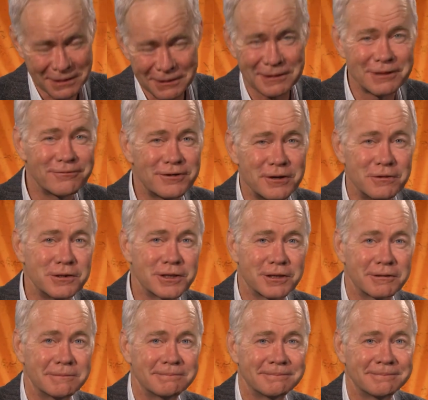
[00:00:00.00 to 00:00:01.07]
in the
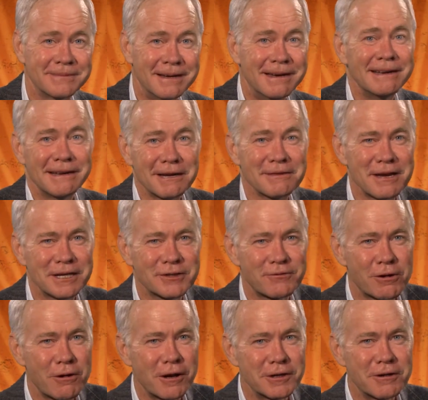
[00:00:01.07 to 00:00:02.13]
future. Hey, thanks
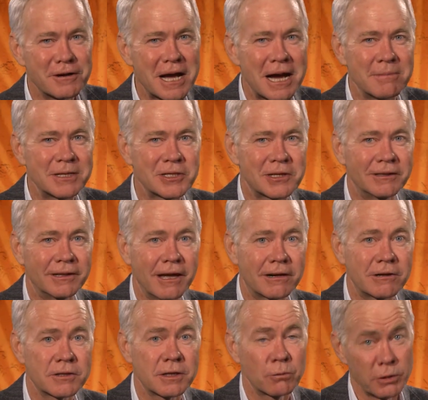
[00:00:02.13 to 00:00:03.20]
for all your comments and
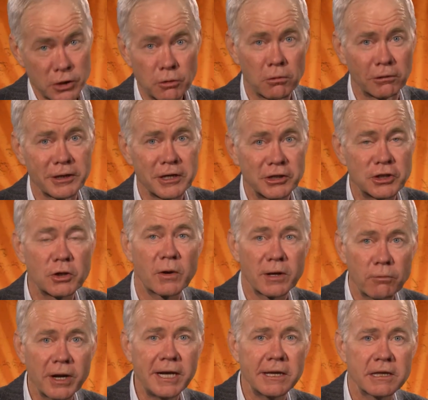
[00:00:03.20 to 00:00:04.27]
letters. We truly
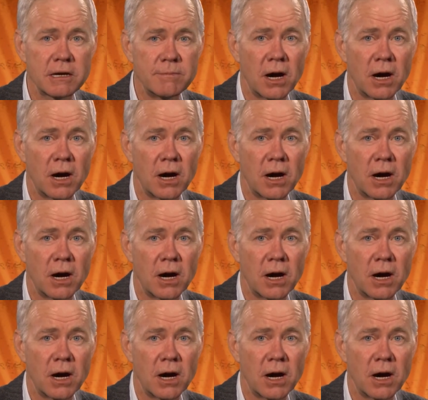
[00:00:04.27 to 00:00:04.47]
enjoy reading